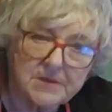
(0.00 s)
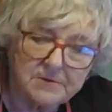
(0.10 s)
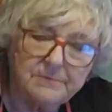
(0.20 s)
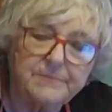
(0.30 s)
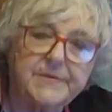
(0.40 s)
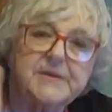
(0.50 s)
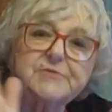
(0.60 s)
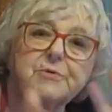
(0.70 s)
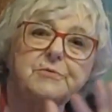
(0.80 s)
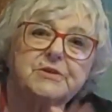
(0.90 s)
So
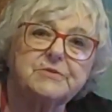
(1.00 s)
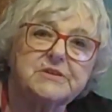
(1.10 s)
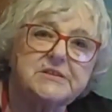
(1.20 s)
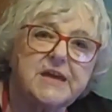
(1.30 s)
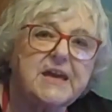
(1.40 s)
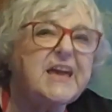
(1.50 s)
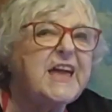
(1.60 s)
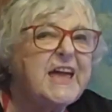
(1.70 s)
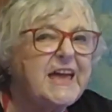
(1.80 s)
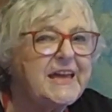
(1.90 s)
that's what we're doing
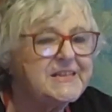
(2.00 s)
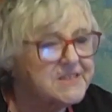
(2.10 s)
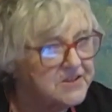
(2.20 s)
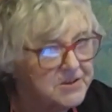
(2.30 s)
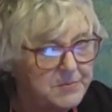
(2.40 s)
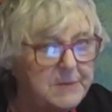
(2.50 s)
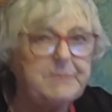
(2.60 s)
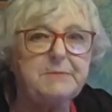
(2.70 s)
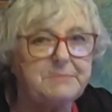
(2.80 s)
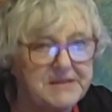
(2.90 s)
today. It's going to
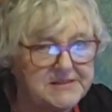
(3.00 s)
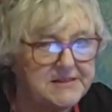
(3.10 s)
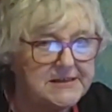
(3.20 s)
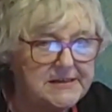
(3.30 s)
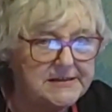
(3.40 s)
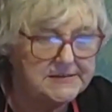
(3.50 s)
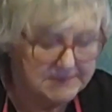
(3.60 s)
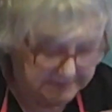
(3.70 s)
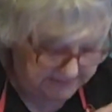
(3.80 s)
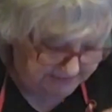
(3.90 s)
be a bit messy,
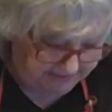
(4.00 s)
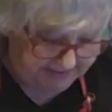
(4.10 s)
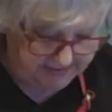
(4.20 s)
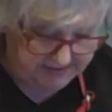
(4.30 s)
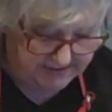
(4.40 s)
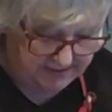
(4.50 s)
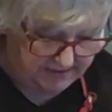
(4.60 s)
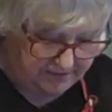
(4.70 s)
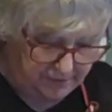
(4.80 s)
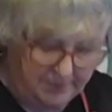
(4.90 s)
hence
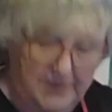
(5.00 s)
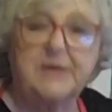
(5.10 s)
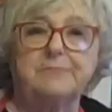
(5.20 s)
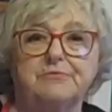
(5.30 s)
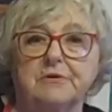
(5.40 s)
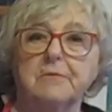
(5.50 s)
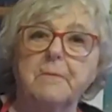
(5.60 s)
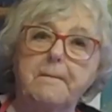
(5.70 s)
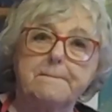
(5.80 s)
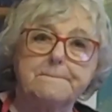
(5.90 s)
I've got my apron
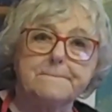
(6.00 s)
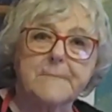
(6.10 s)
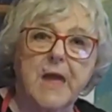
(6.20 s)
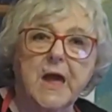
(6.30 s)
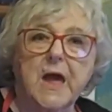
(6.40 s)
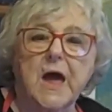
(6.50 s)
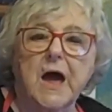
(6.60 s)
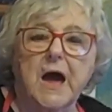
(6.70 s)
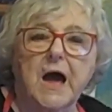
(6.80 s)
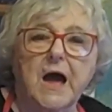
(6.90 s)
on.
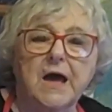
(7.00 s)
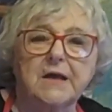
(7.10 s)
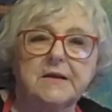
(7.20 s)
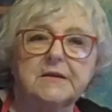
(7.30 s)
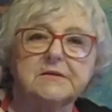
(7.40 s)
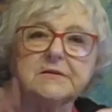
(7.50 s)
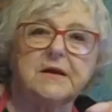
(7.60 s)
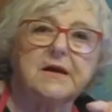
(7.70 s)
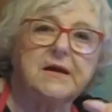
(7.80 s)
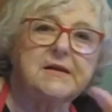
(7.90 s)

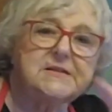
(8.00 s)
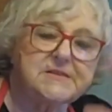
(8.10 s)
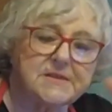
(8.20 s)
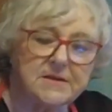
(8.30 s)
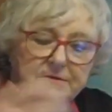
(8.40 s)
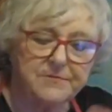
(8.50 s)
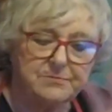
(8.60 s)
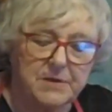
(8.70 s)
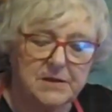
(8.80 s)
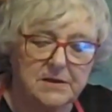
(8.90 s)
And instead of
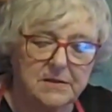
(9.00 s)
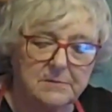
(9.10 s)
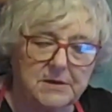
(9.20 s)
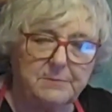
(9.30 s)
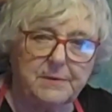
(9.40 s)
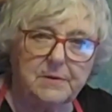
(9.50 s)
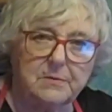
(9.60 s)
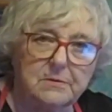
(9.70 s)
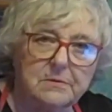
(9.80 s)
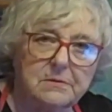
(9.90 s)
making them in a
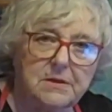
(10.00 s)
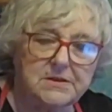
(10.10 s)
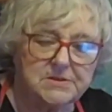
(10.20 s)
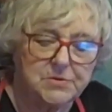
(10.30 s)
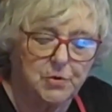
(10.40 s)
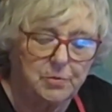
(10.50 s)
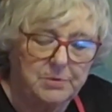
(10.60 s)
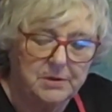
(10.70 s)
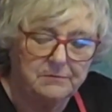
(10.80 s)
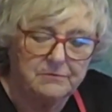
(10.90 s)
bowl as
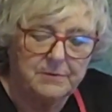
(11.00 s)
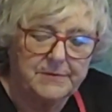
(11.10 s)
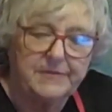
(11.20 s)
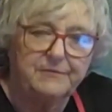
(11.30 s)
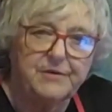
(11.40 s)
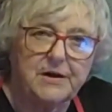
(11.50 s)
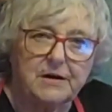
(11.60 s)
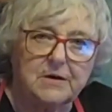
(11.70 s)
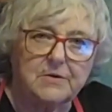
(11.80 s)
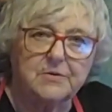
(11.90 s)
normal, rubbing the
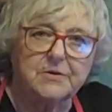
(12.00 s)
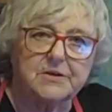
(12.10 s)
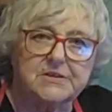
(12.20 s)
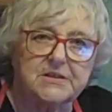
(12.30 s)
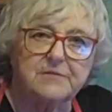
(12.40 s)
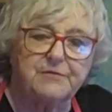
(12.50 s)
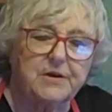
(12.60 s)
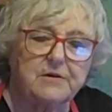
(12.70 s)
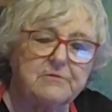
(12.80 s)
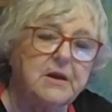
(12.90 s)
flour or cutting the
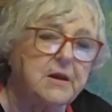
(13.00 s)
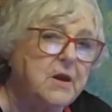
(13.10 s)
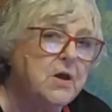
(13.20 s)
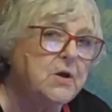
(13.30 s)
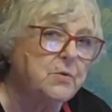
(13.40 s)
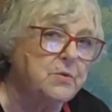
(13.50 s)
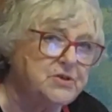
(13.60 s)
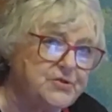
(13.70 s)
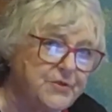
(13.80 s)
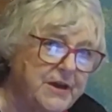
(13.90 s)
flour in,
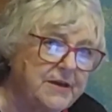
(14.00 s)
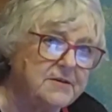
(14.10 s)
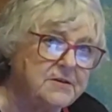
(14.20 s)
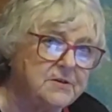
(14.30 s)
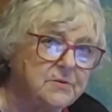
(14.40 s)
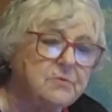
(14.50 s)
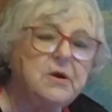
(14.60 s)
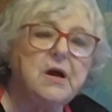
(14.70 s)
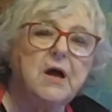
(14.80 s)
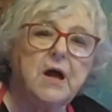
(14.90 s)
which you can
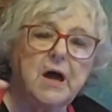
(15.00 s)
do,